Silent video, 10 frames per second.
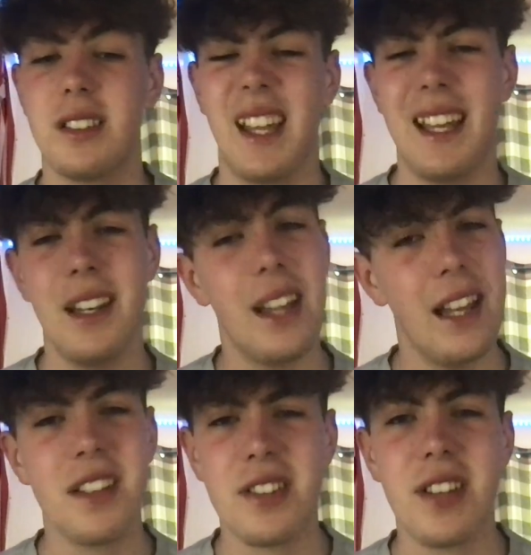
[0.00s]
In
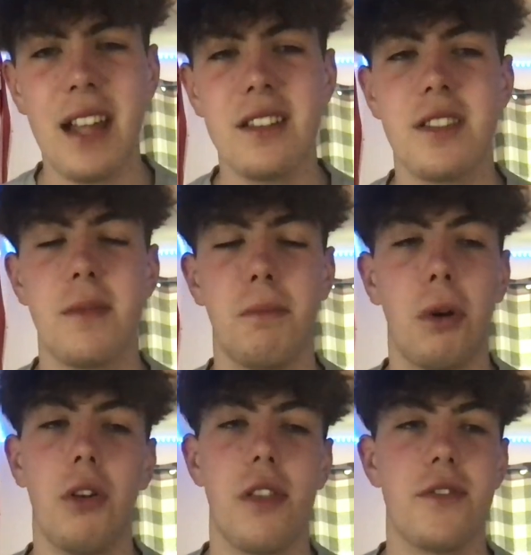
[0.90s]
a sense,
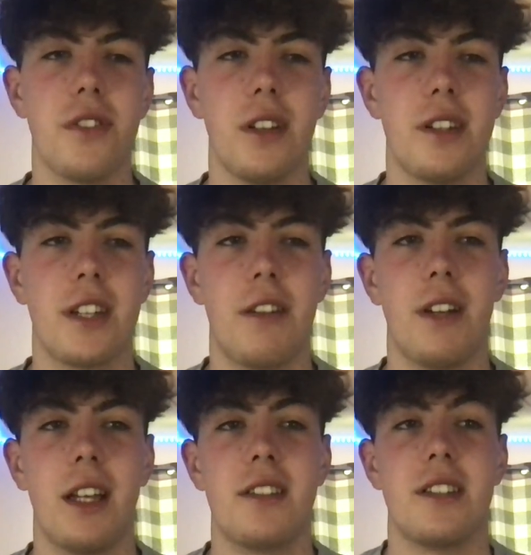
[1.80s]
both of Sunderland's kit
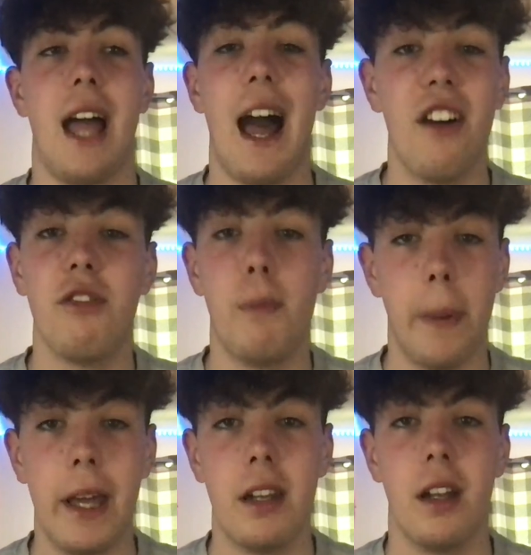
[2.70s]
releases have
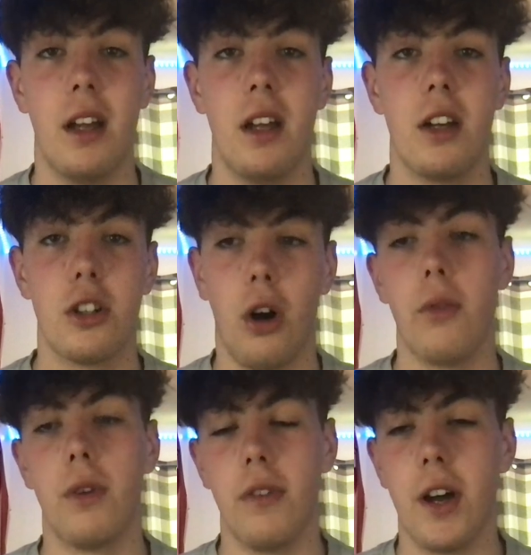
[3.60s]
been
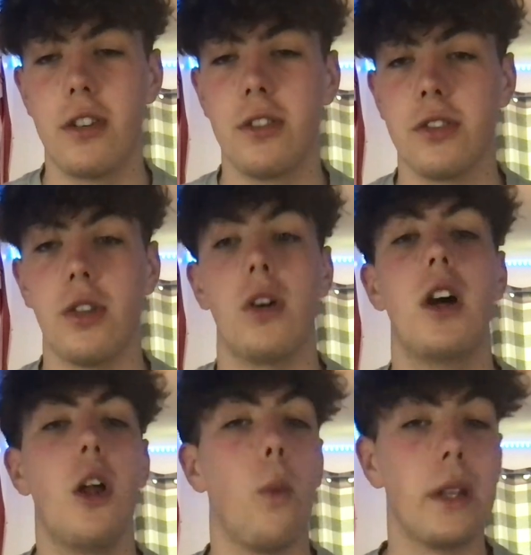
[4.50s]
controversial, so
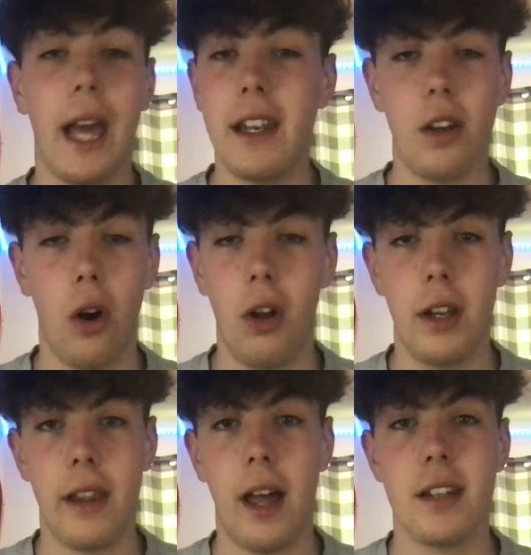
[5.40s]
we'll get into all
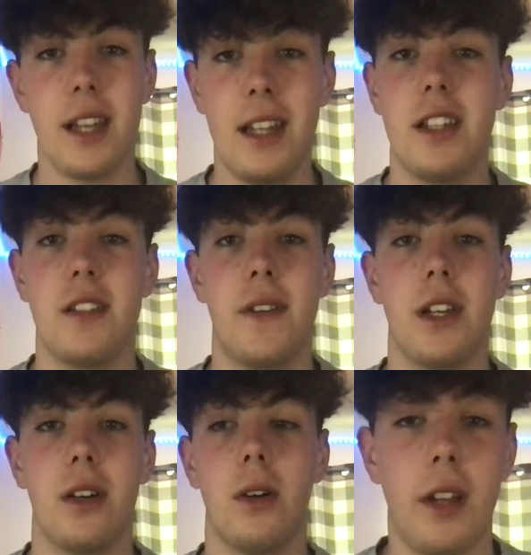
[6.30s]
of that in this
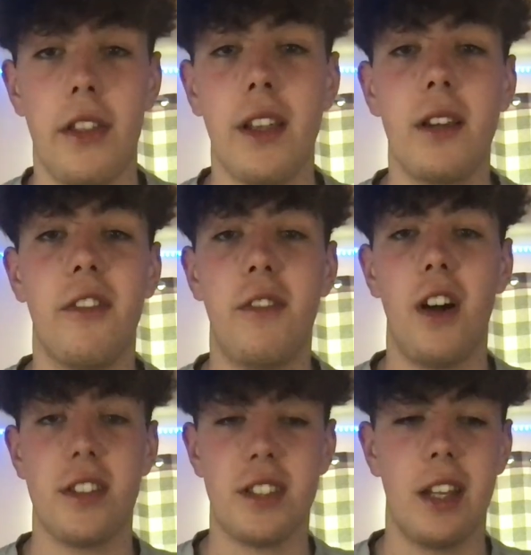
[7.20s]
video. But I think the
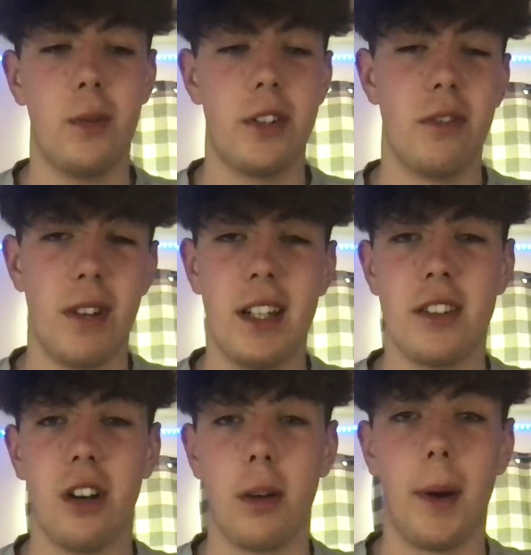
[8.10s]
first thing we should really
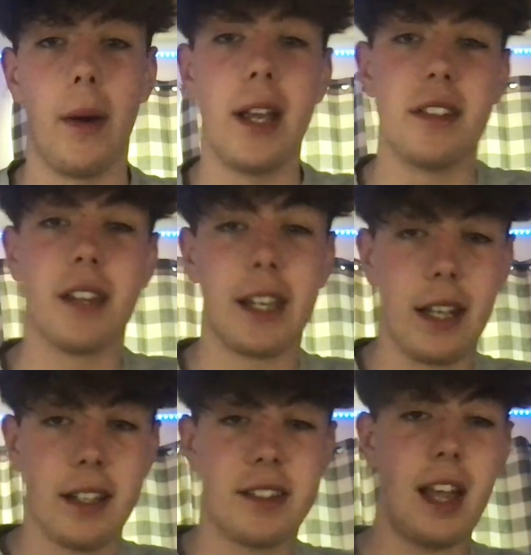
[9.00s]
talk about is the
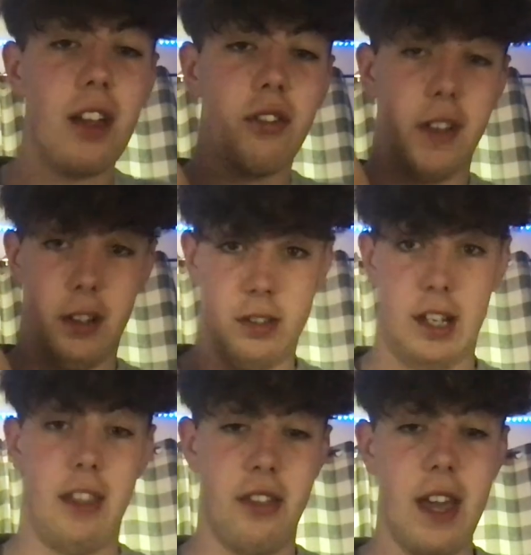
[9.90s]
kit itself. It looks
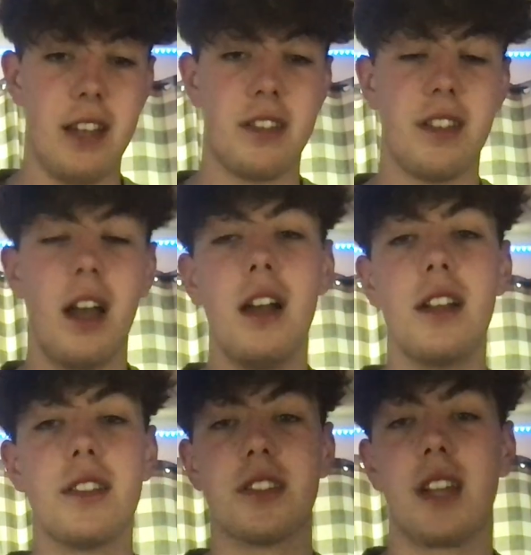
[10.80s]
like this,
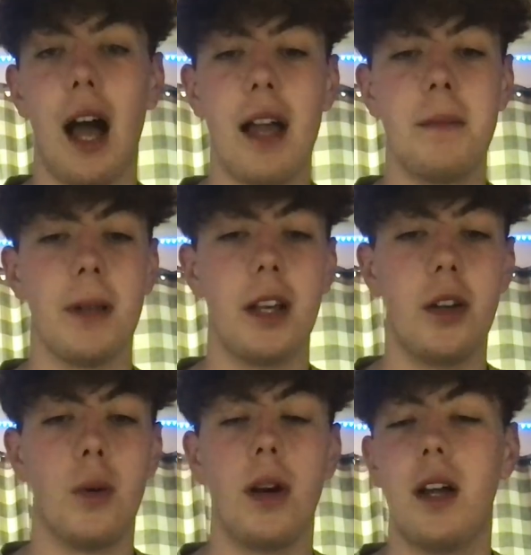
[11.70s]
sky
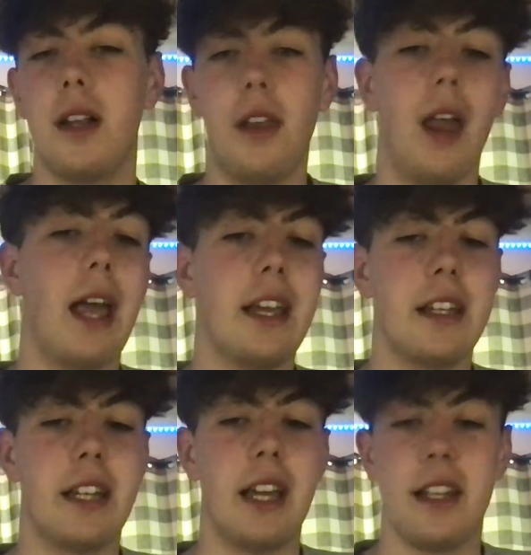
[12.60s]
blue, Nike
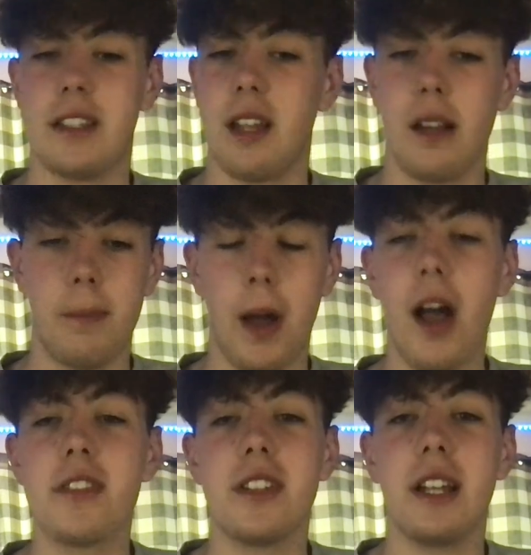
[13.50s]
kit.
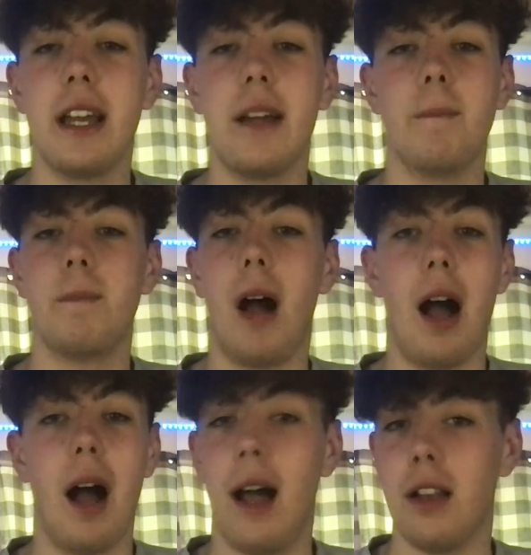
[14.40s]
Personally,
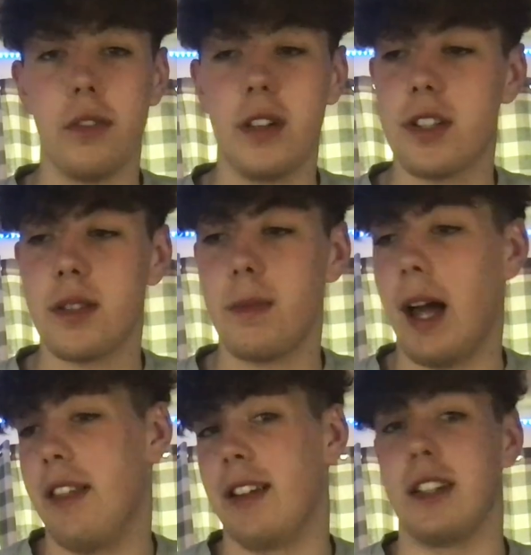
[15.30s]
I love it. I
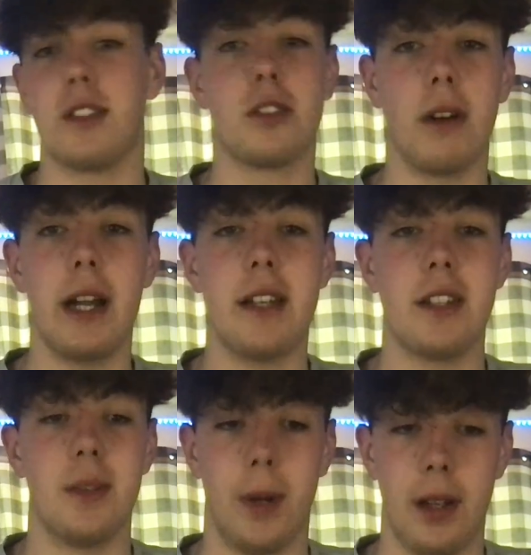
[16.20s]
think it's great.
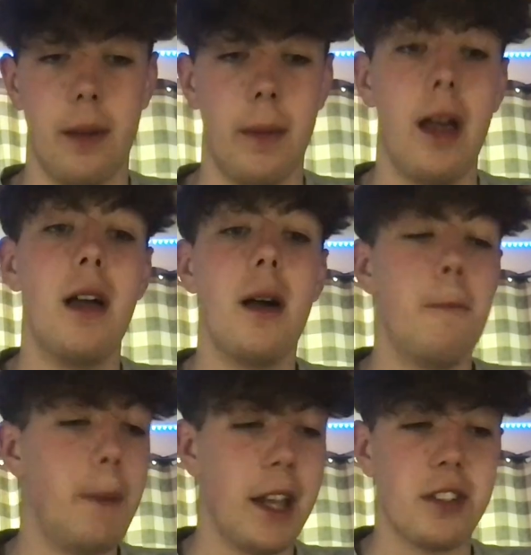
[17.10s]
It's one of the
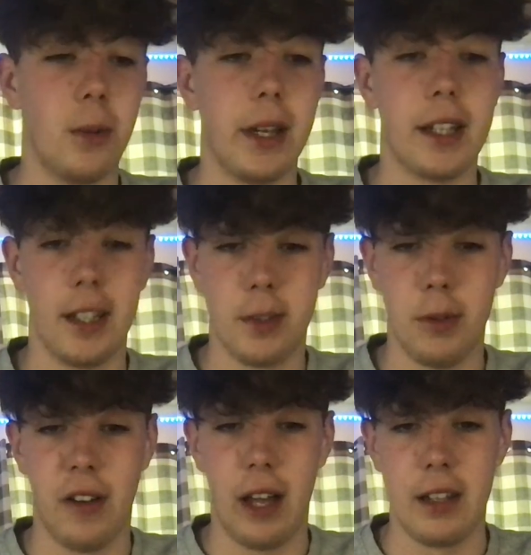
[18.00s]
best away kits
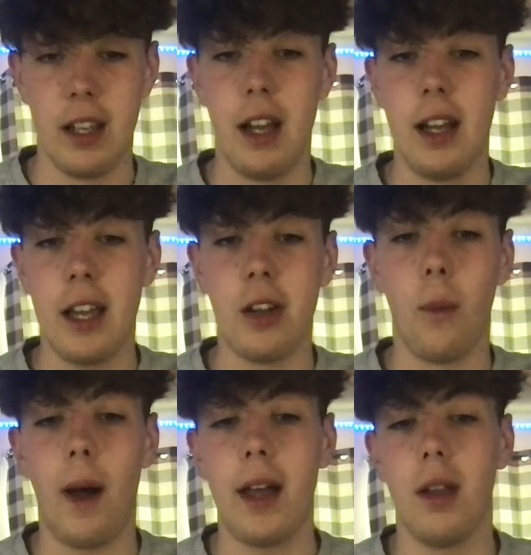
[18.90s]
we've had in a
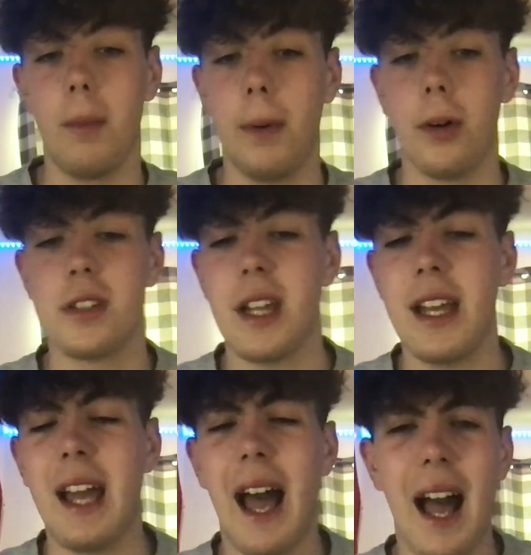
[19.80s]
while, but
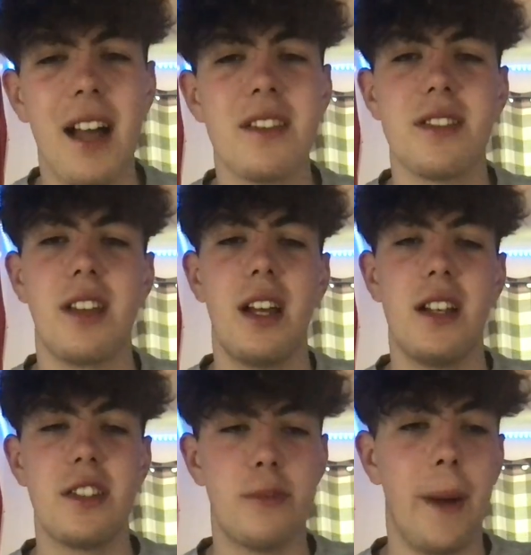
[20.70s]
it has
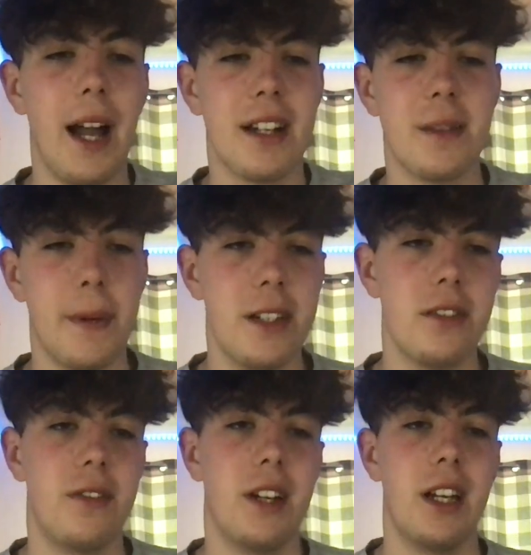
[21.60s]
sparked a bit
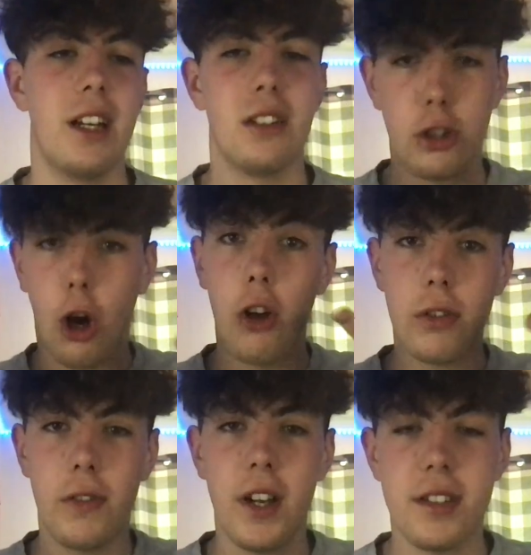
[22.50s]
of
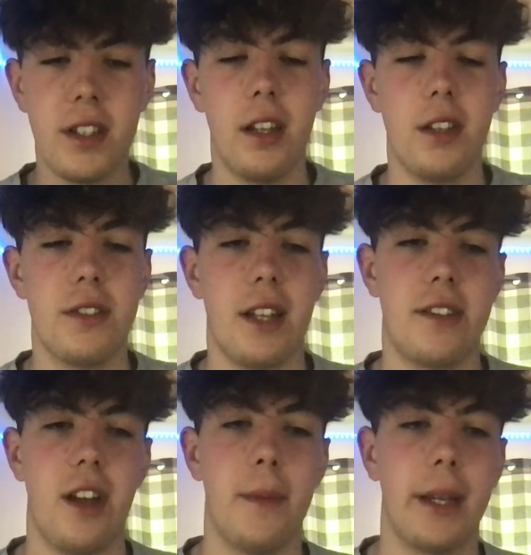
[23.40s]
controversy. I'll use that
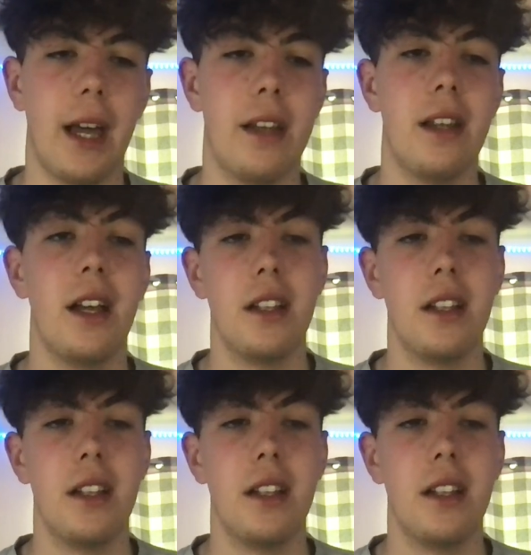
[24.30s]
term again.